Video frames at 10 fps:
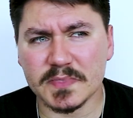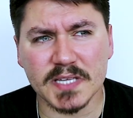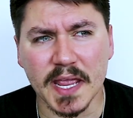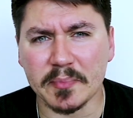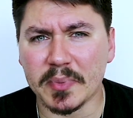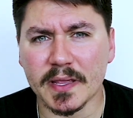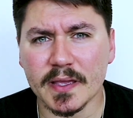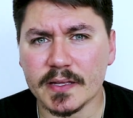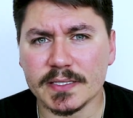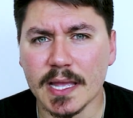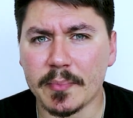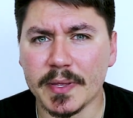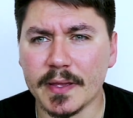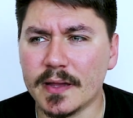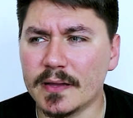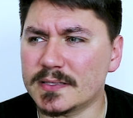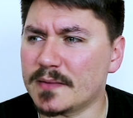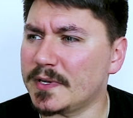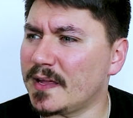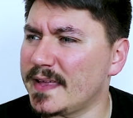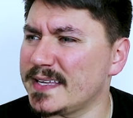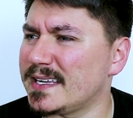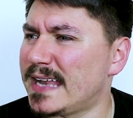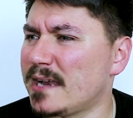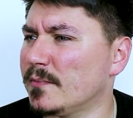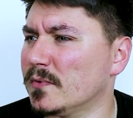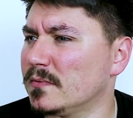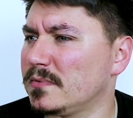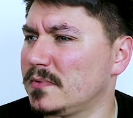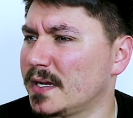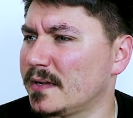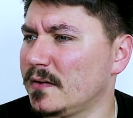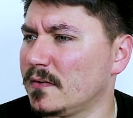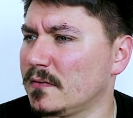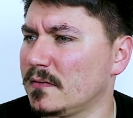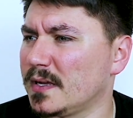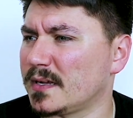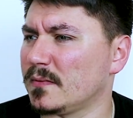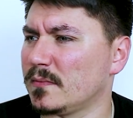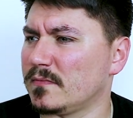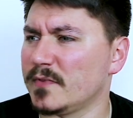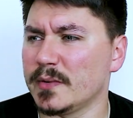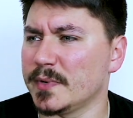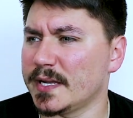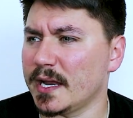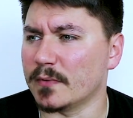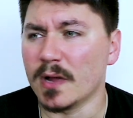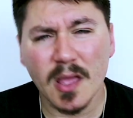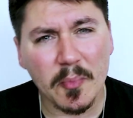tapir, something like that. It's an animal, like a really weird animal.